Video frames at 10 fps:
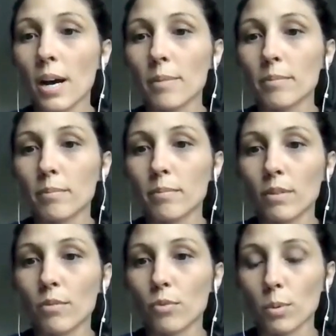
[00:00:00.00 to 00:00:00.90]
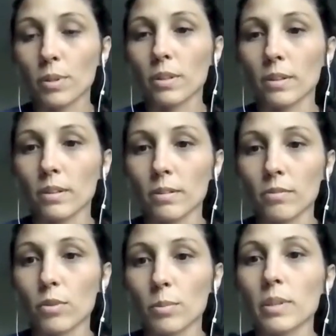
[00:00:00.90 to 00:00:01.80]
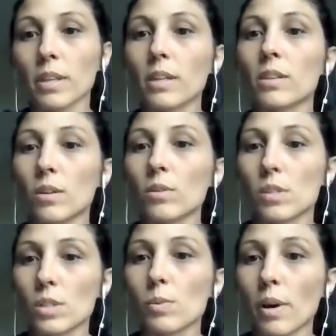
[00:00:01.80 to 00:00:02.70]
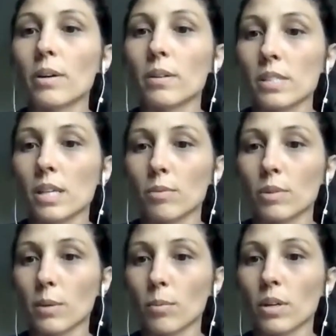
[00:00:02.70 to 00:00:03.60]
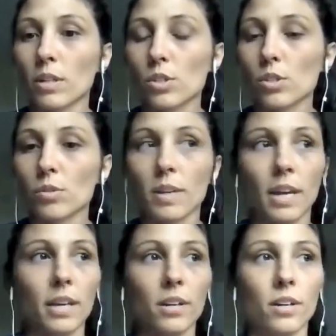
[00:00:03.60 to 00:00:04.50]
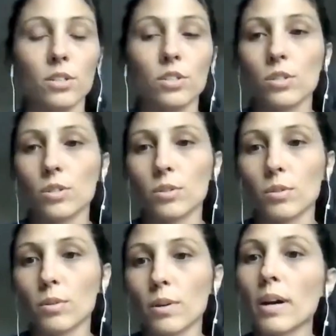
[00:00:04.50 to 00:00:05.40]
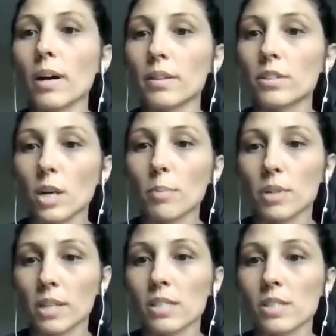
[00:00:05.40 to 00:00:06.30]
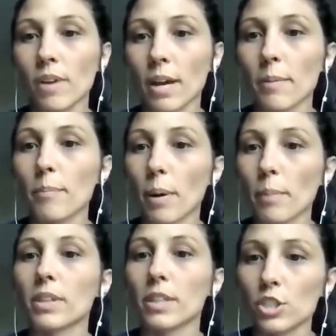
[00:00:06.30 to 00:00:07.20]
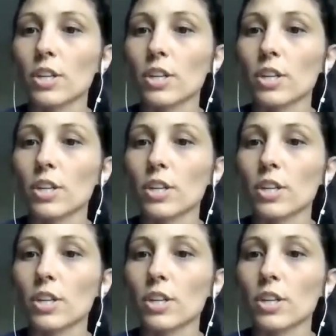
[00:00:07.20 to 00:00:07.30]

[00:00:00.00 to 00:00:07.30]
in formulating those as well, because I really wanted to cater to the Japanese vet population.